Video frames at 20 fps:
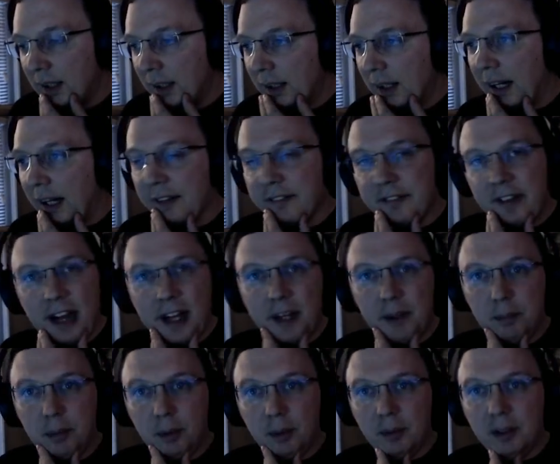I have not
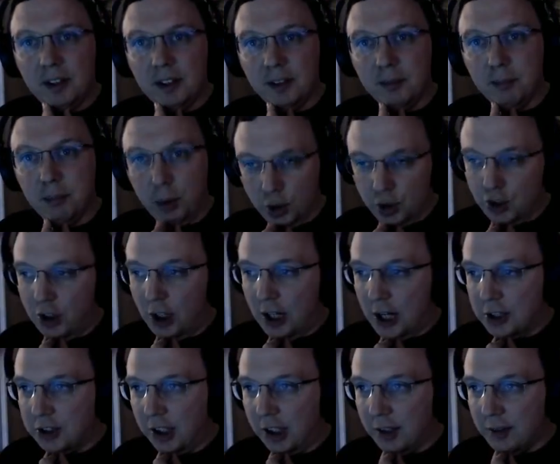implemented push
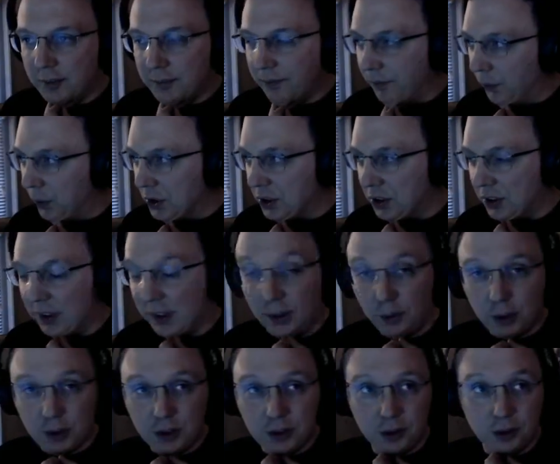logic, which the
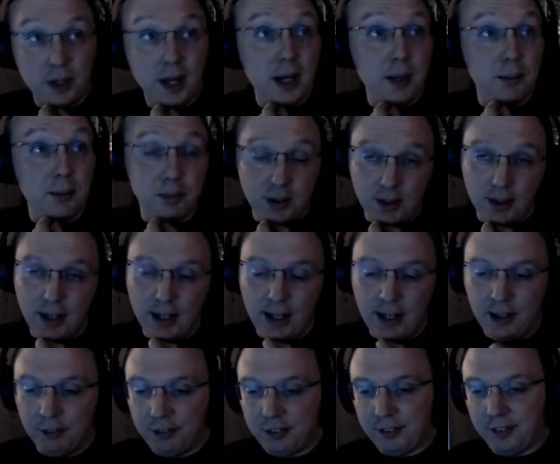original game did
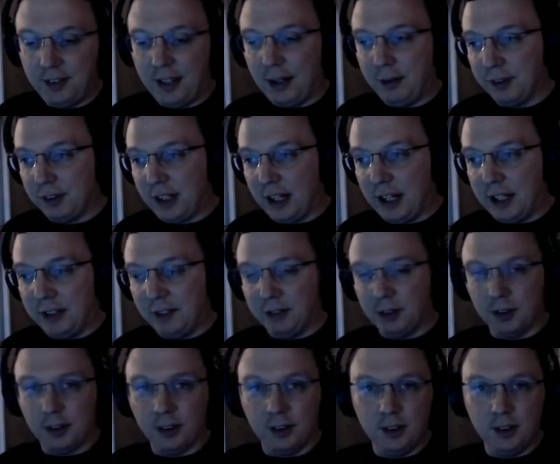have. That was kind of your